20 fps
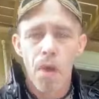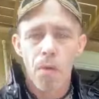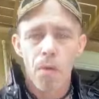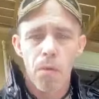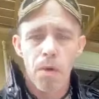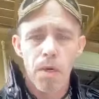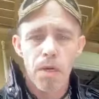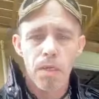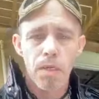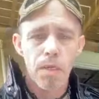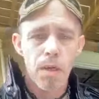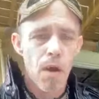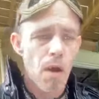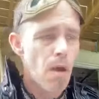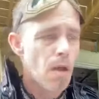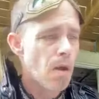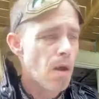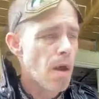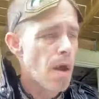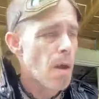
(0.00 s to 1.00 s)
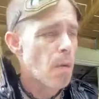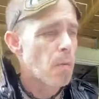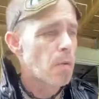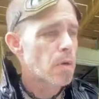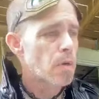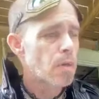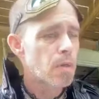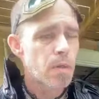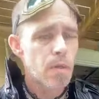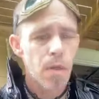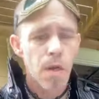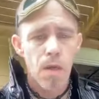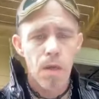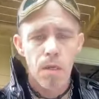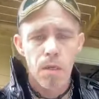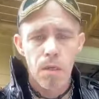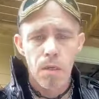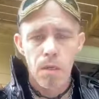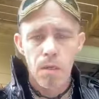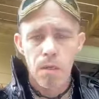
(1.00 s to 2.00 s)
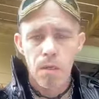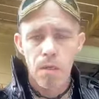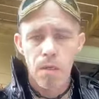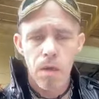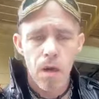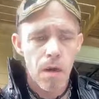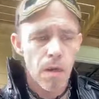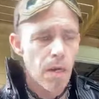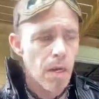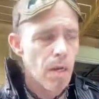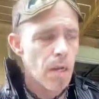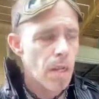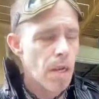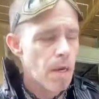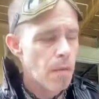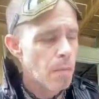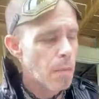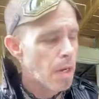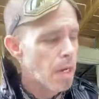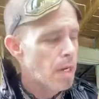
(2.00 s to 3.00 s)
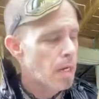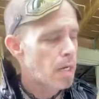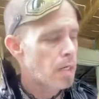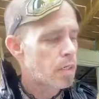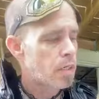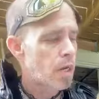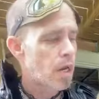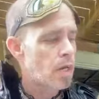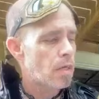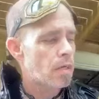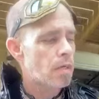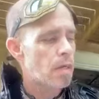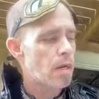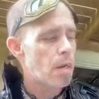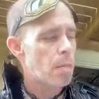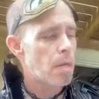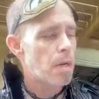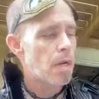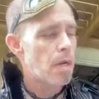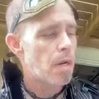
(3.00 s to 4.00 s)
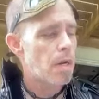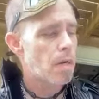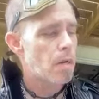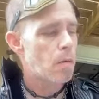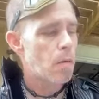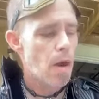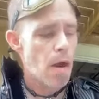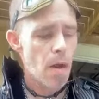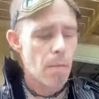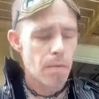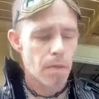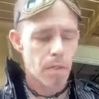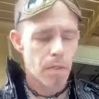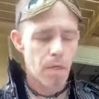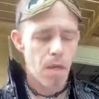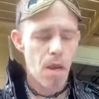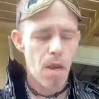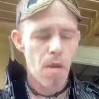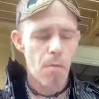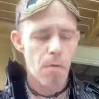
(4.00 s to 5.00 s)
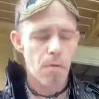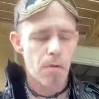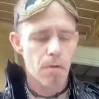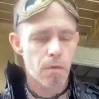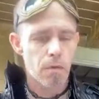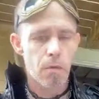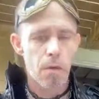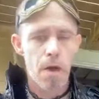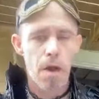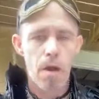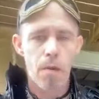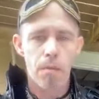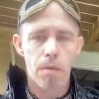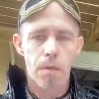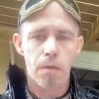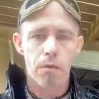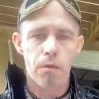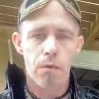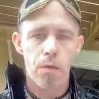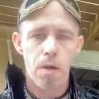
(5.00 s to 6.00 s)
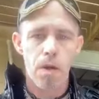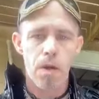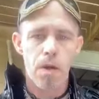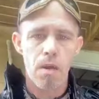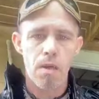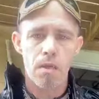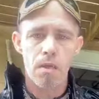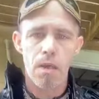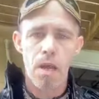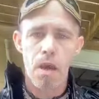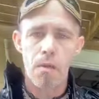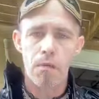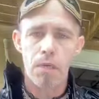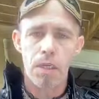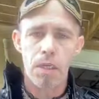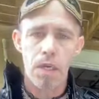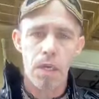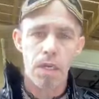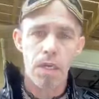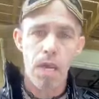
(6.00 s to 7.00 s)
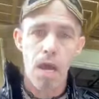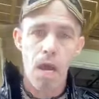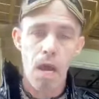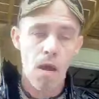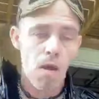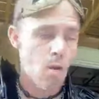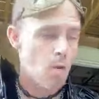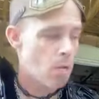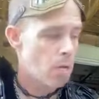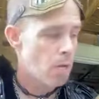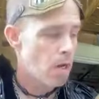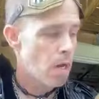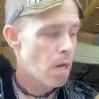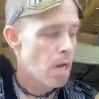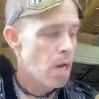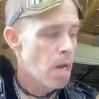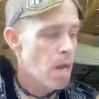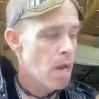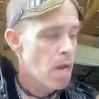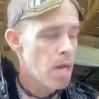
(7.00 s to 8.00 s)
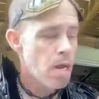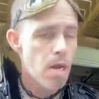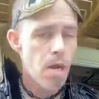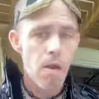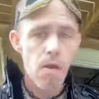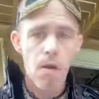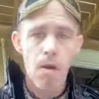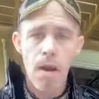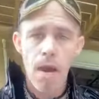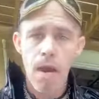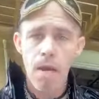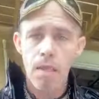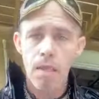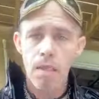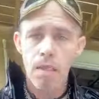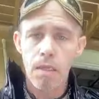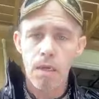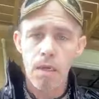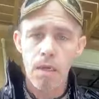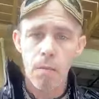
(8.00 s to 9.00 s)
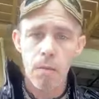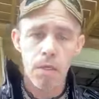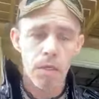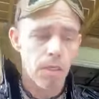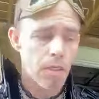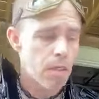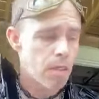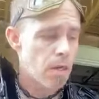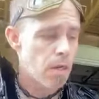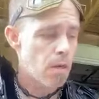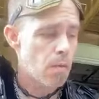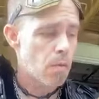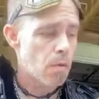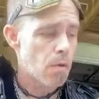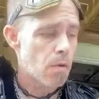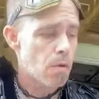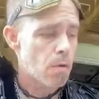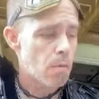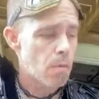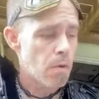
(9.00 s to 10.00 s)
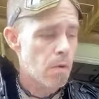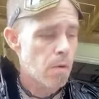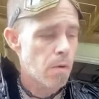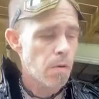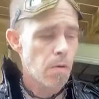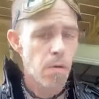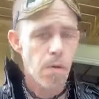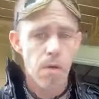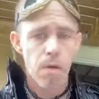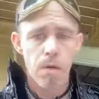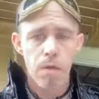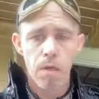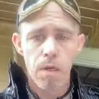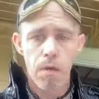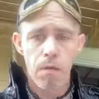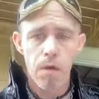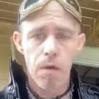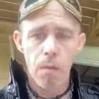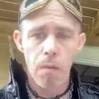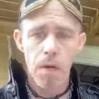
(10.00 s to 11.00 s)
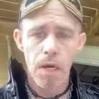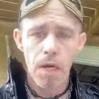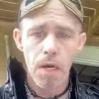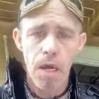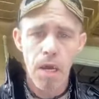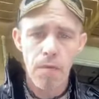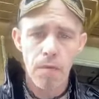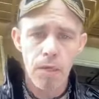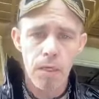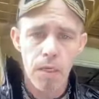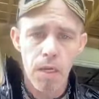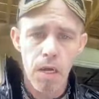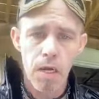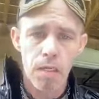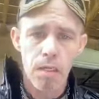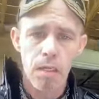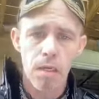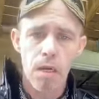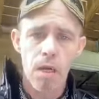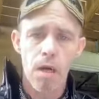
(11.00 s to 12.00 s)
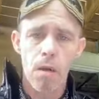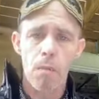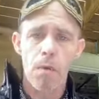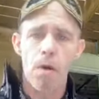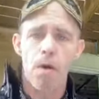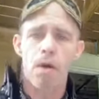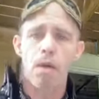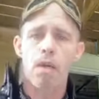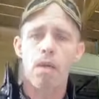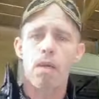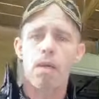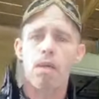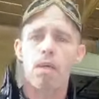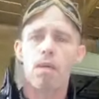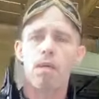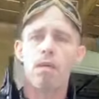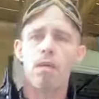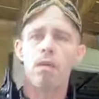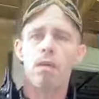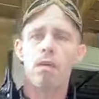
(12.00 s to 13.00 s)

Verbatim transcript: Greetings, y'all. All right, we'll start getting everybody get a chance to come in and grab their tables, grab their drinks, have a sit down here at the Demons Tea Room. Give everybody kind of a chance to come on in